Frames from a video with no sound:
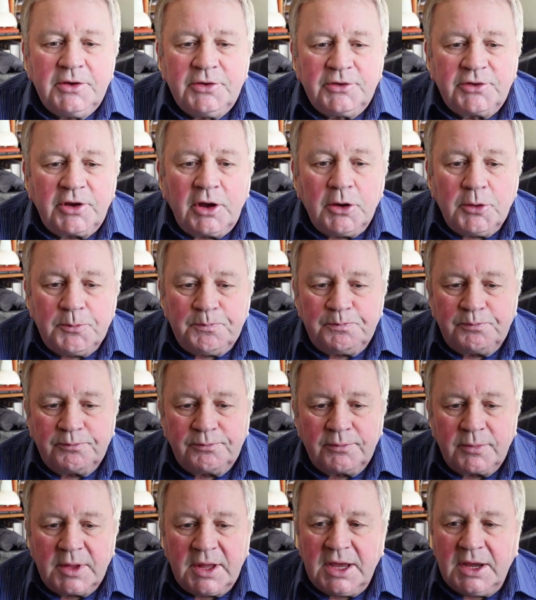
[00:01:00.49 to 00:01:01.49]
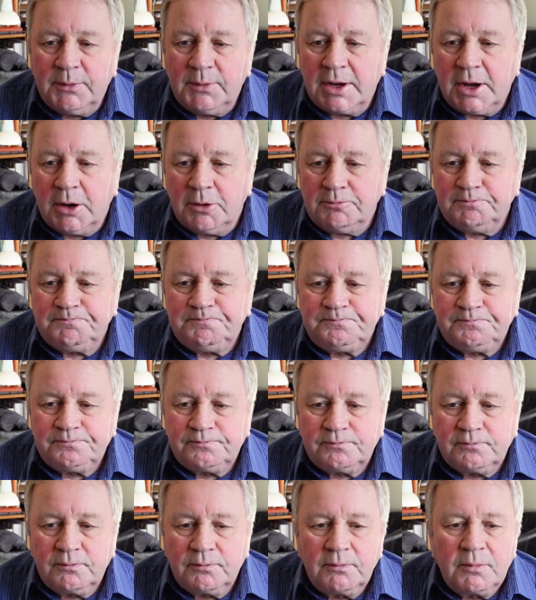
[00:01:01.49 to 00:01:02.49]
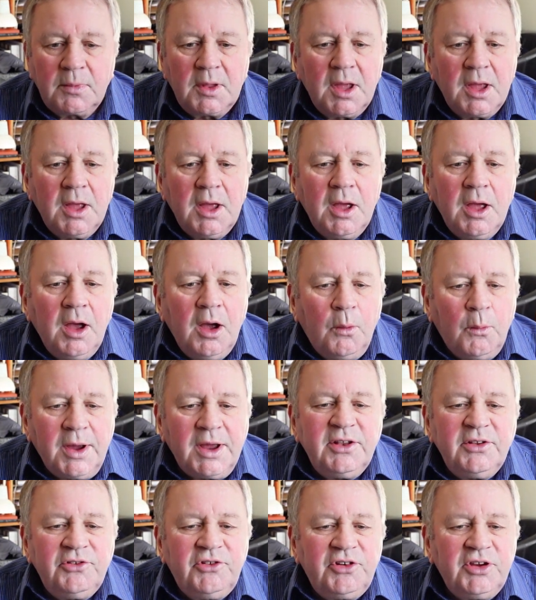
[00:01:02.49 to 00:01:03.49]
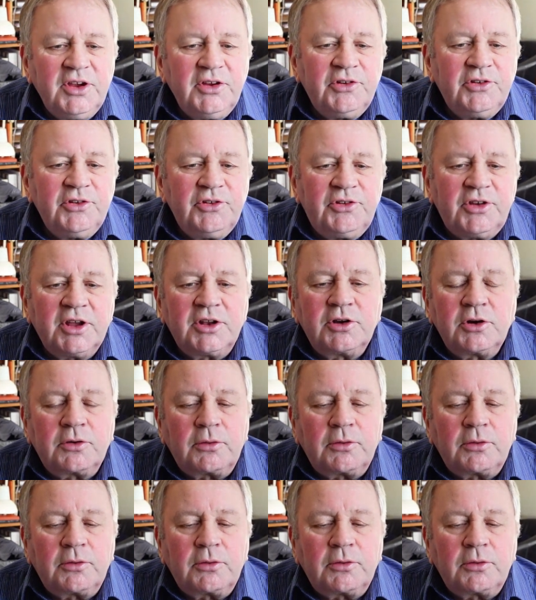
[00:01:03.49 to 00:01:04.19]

So here we go. When Jesus had